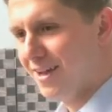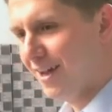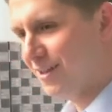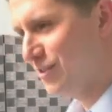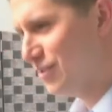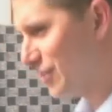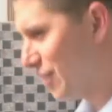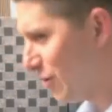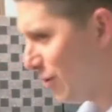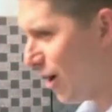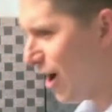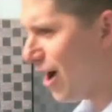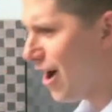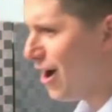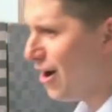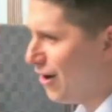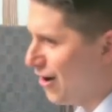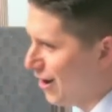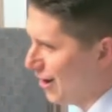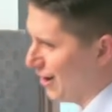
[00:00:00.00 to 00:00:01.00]
And you say,
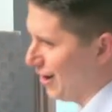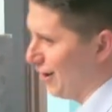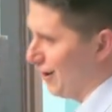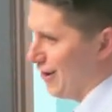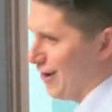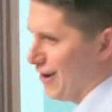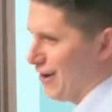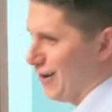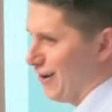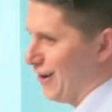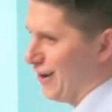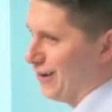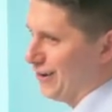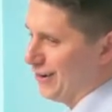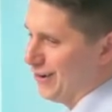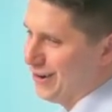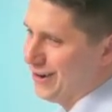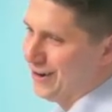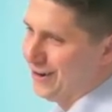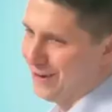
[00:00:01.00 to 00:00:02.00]
Whoa,
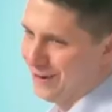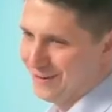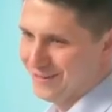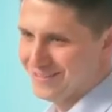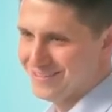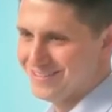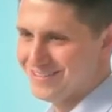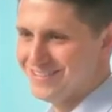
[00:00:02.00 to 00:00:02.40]
whoa, whoa,